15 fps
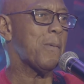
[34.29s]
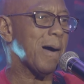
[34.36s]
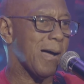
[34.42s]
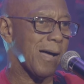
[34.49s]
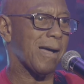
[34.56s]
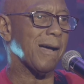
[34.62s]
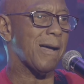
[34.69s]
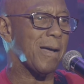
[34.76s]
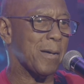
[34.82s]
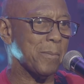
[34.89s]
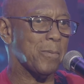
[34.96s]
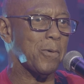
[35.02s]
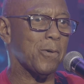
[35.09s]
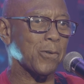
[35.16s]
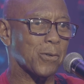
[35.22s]
Cuba
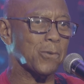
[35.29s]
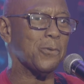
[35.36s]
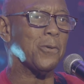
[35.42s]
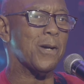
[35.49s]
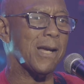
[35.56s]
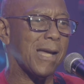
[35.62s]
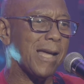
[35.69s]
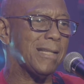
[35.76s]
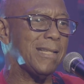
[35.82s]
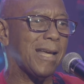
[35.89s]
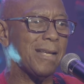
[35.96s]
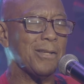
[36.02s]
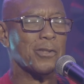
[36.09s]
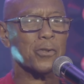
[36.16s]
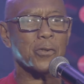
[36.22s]
have more
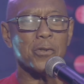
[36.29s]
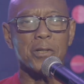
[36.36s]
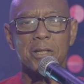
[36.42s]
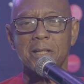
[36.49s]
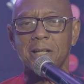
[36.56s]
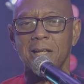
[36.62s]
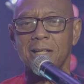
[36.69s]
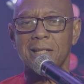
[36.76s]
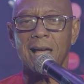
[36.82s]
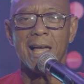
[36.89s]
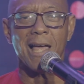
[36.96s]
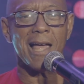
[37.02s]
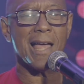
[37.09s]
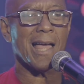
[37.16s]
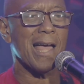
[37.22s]
sugar than
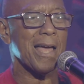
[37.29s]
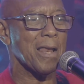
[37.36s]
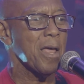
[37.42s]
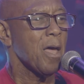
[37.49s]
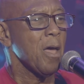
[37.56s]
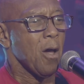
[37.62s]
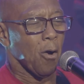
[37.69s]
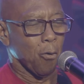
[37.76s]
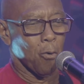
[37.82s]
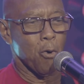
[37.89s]
Trinidad.